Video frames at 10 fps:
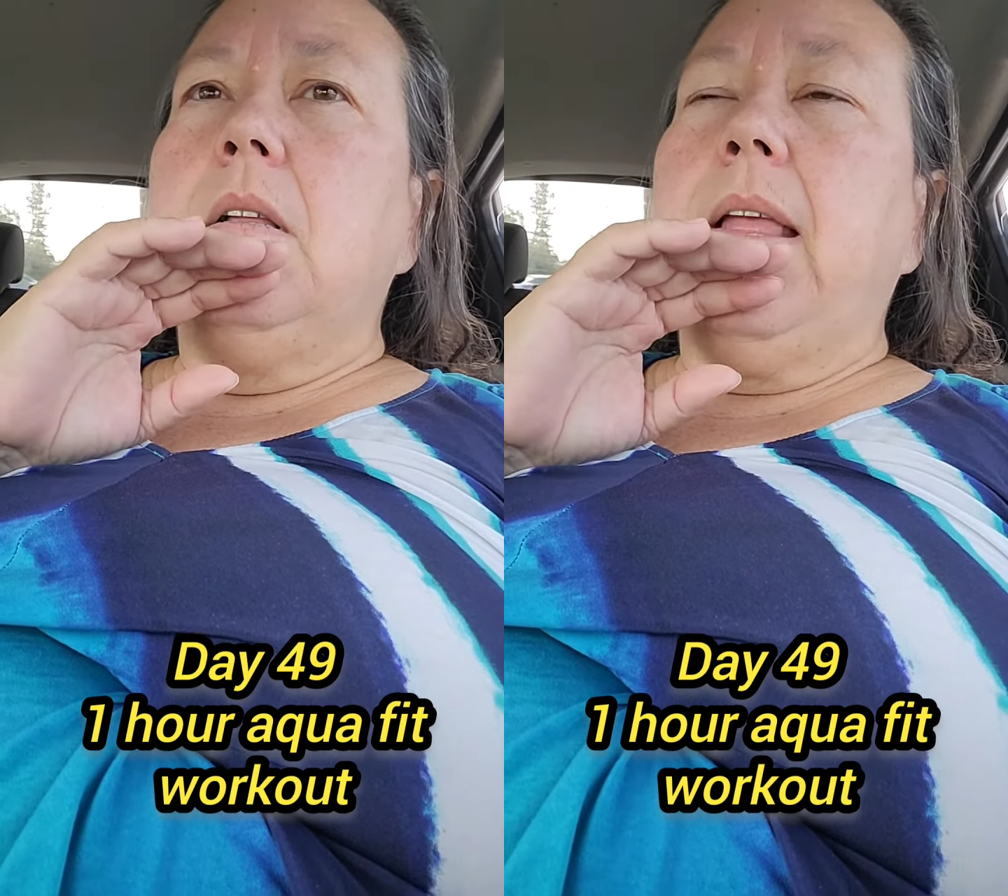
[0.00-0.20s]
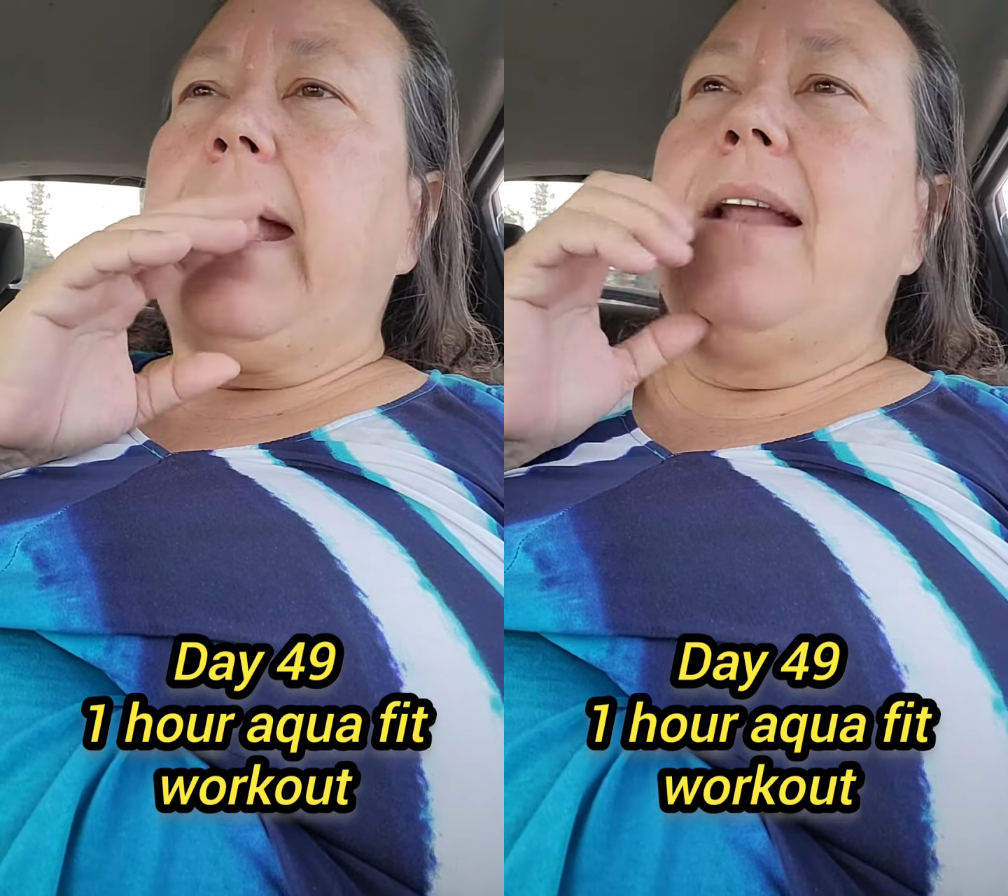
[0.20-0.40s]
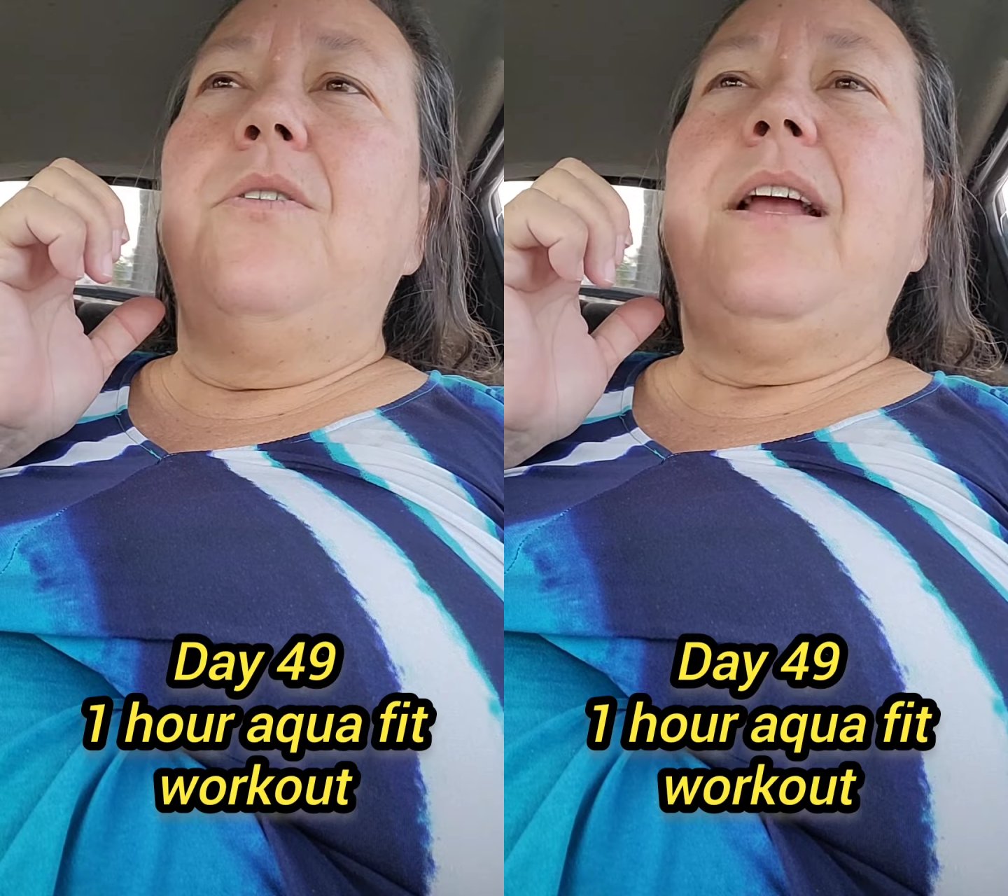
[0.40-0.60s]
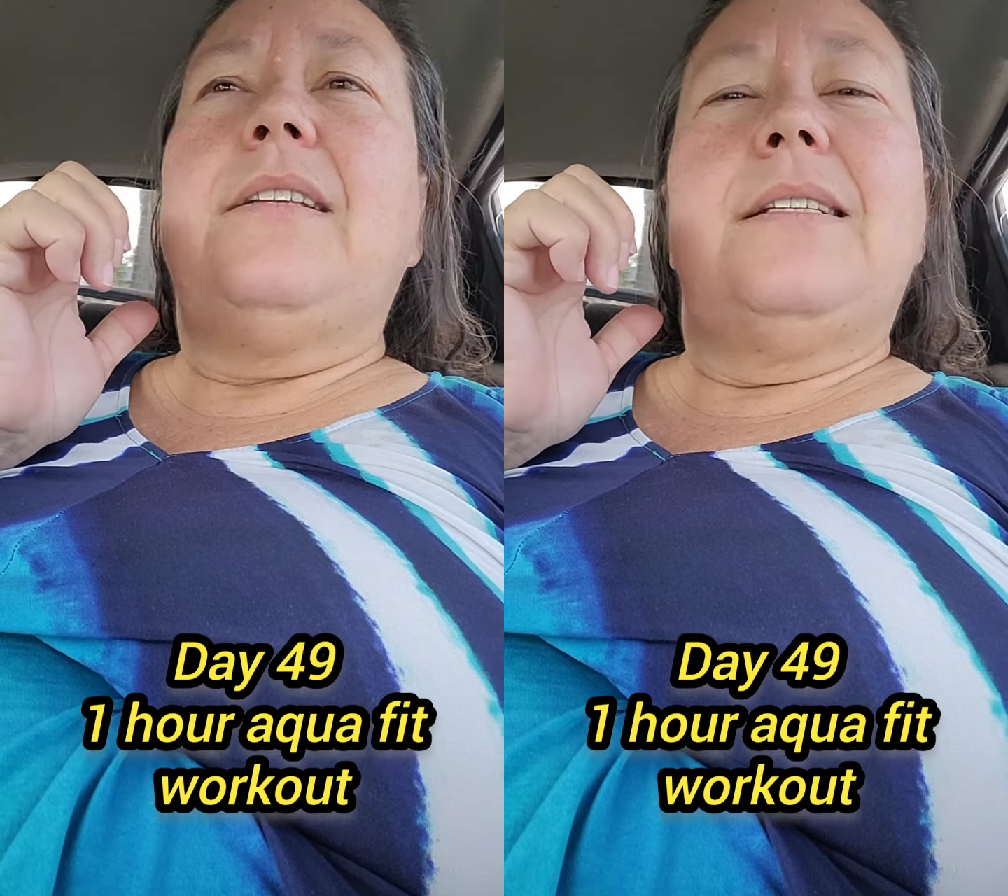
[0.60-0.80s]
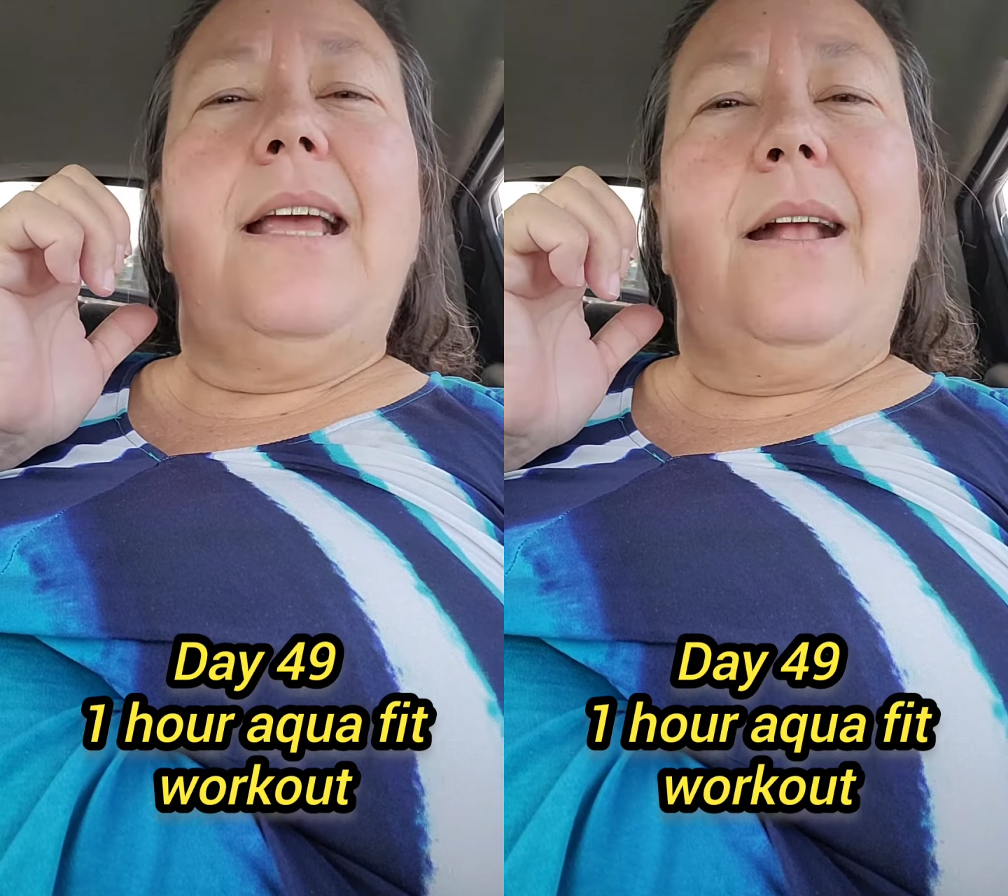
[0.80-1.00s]
Like, I don't get
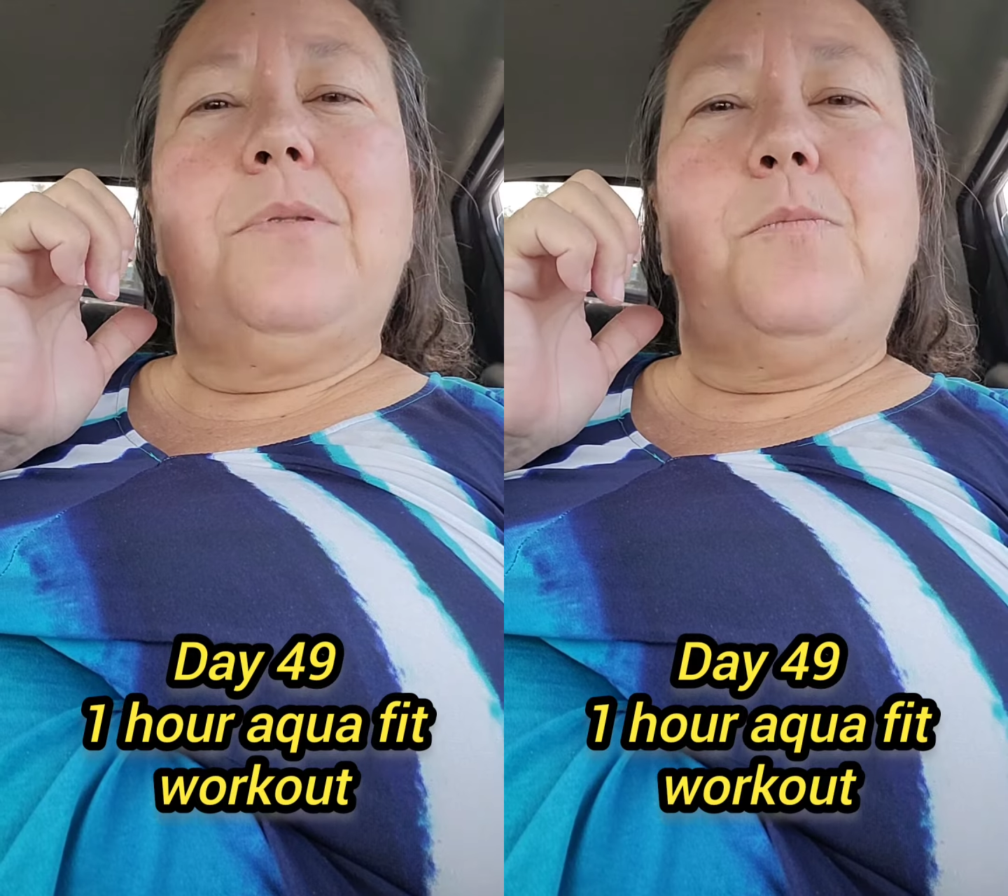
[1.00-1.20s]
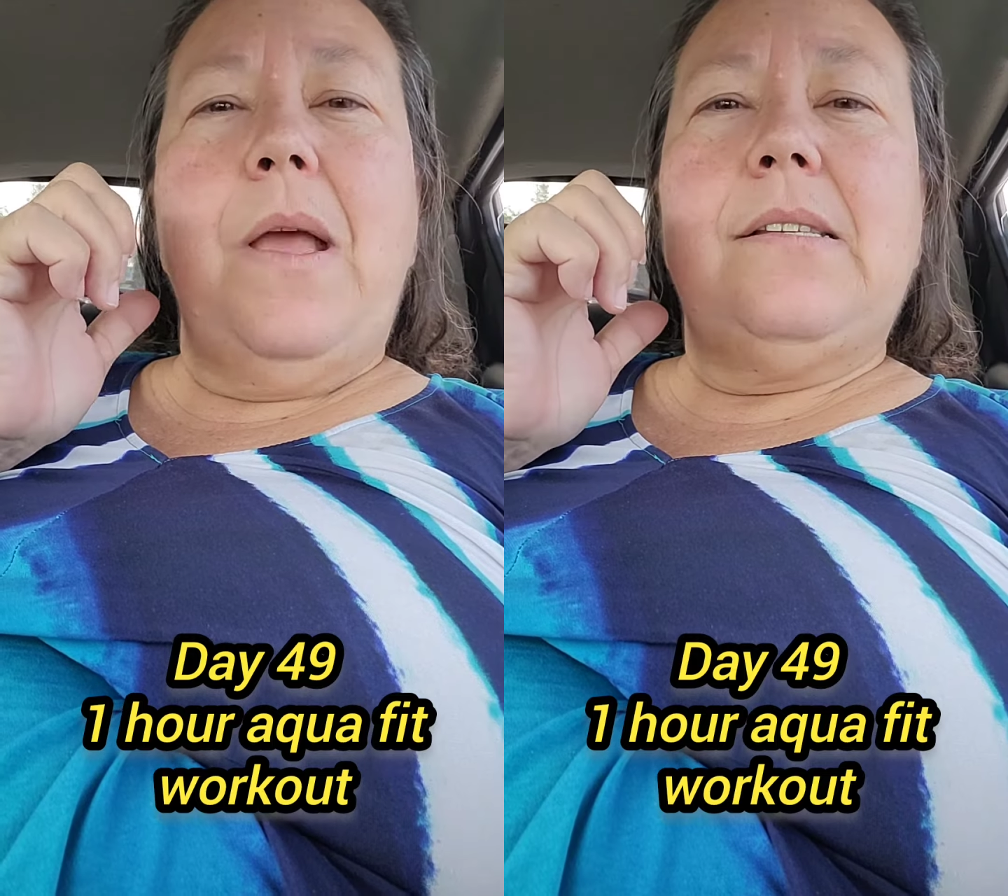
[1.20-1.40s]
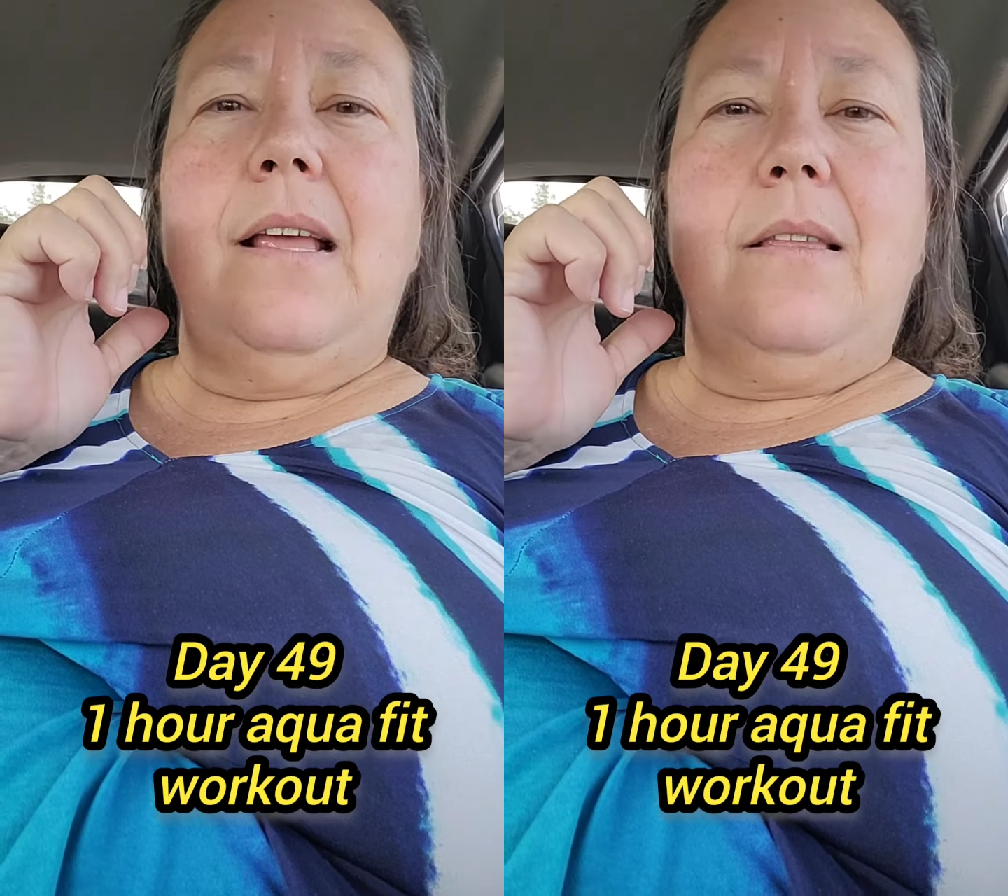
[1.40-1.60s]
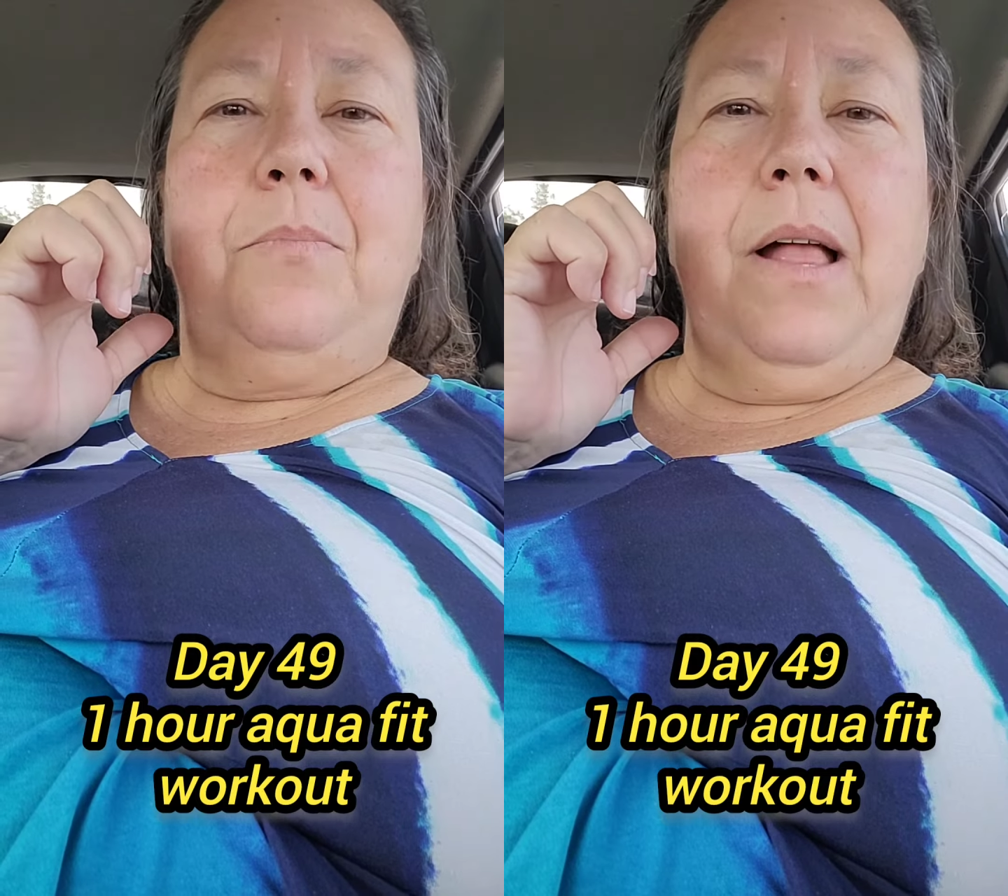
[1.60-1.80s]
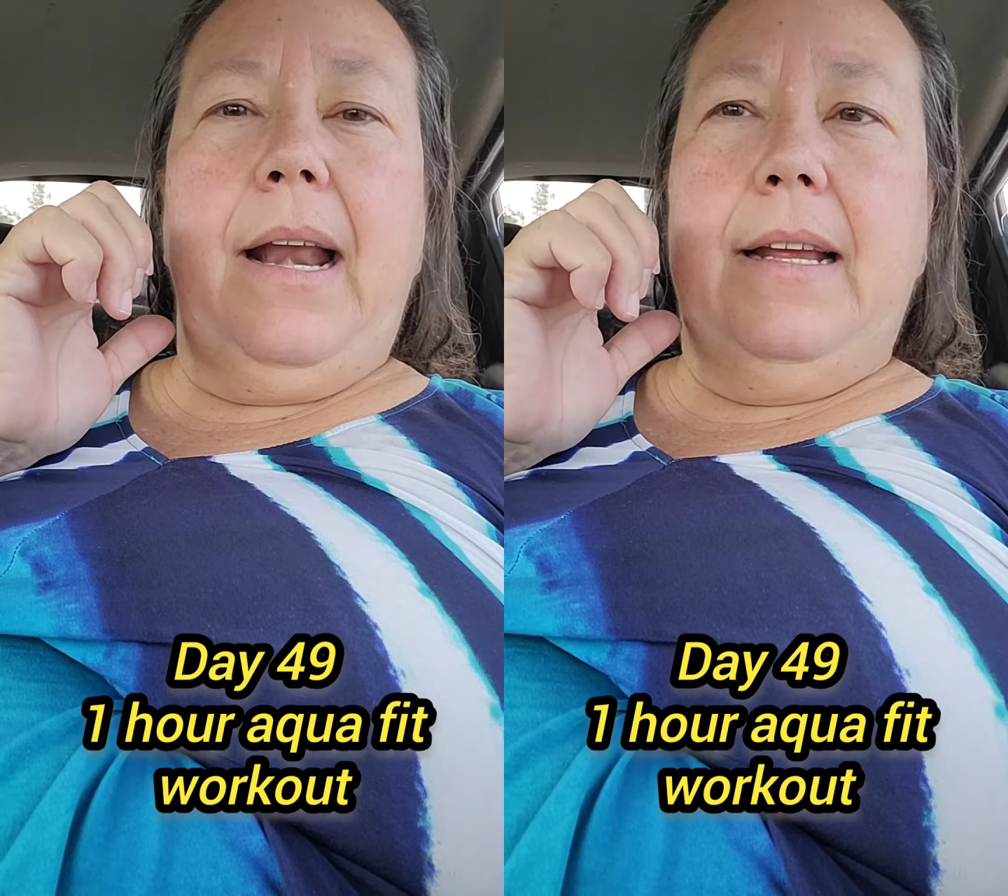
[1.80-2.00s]
to take up space on the
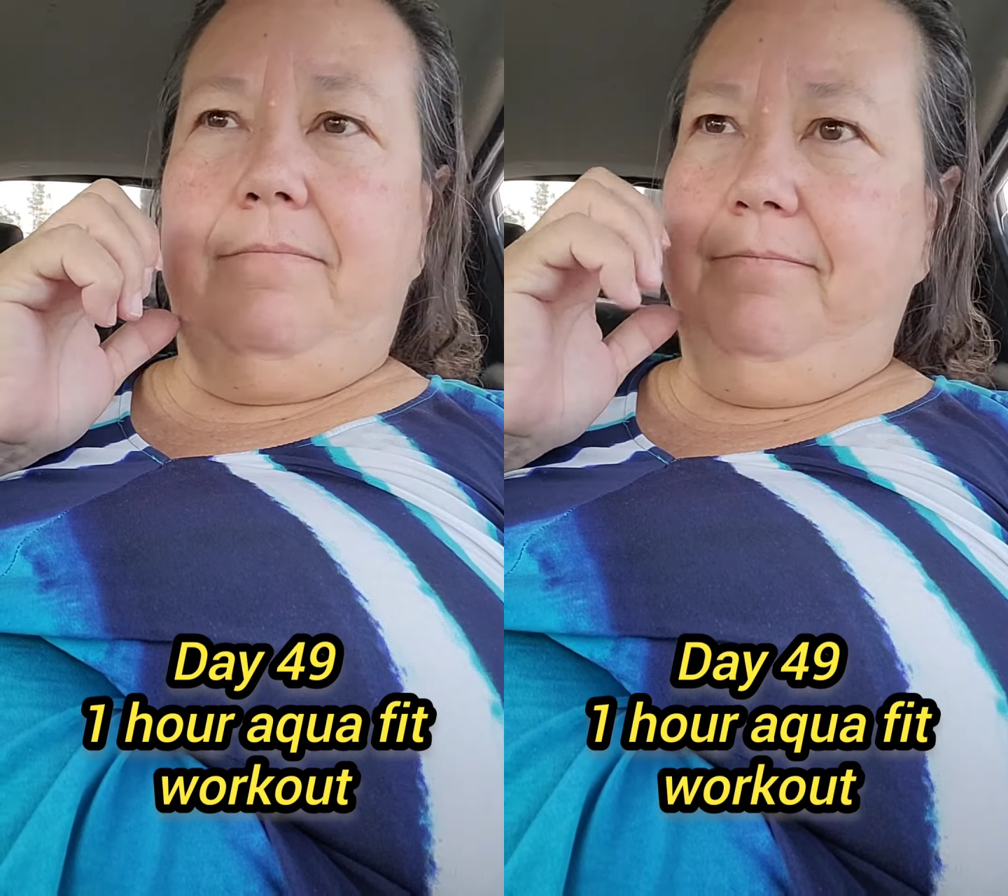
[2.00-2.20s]
planet.